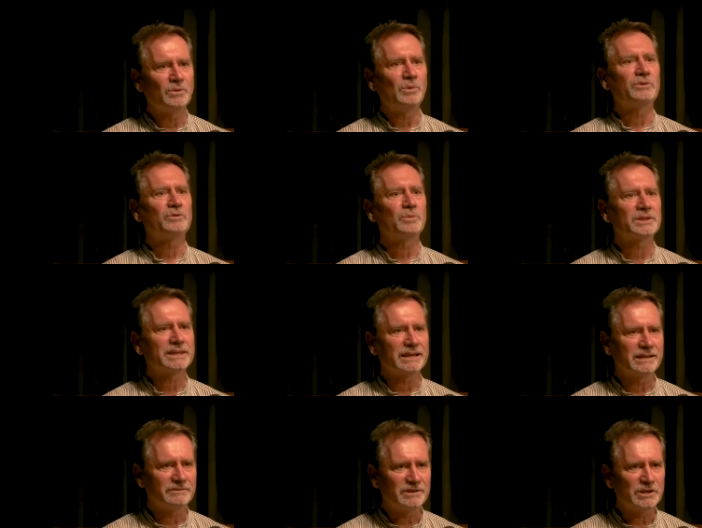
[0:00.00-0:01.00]
You're in awe of what they're
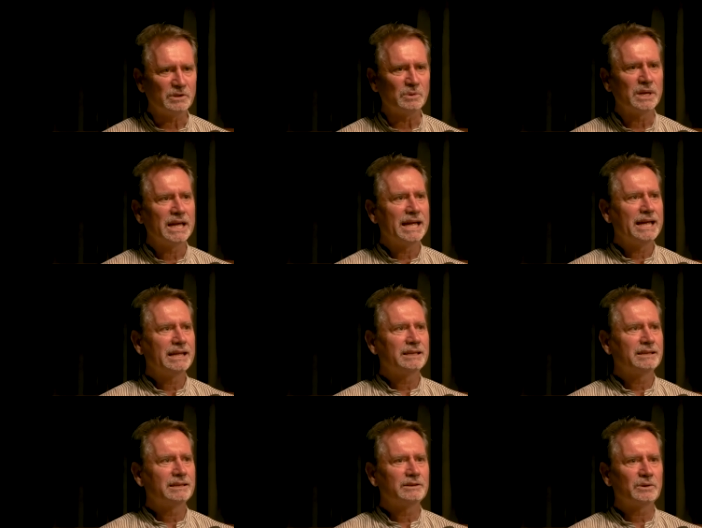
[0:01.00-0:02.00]
giving you.
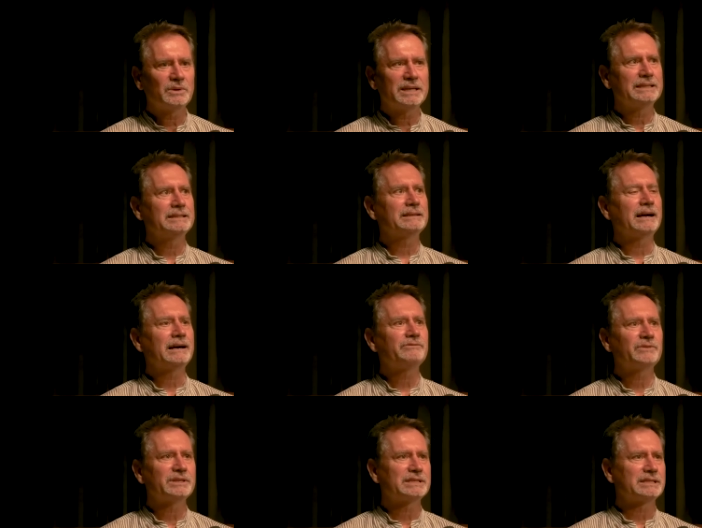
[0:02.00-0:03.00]
You know, and in
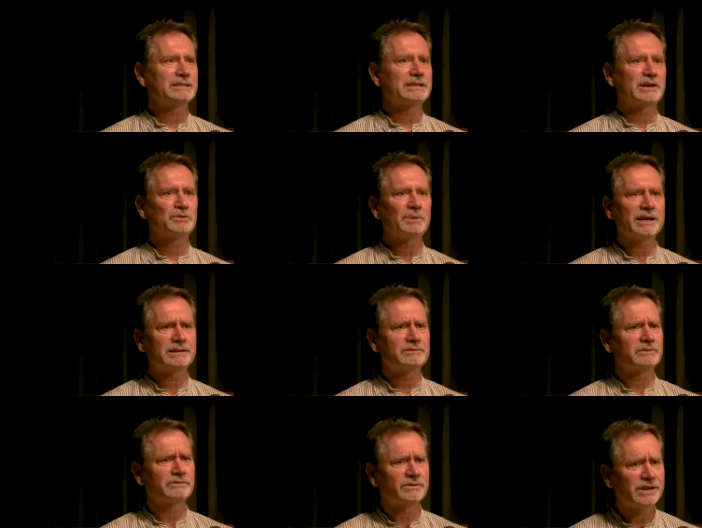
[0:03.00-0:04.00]
heartfulness and Sahaj Marg, it's
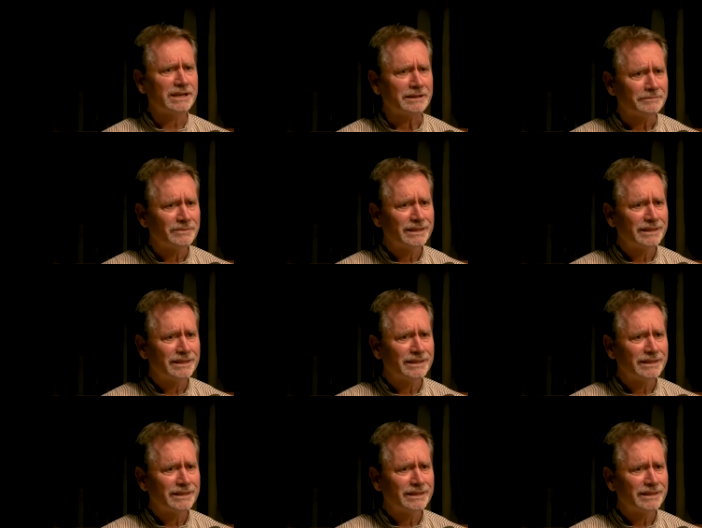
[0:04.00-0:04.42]
for free.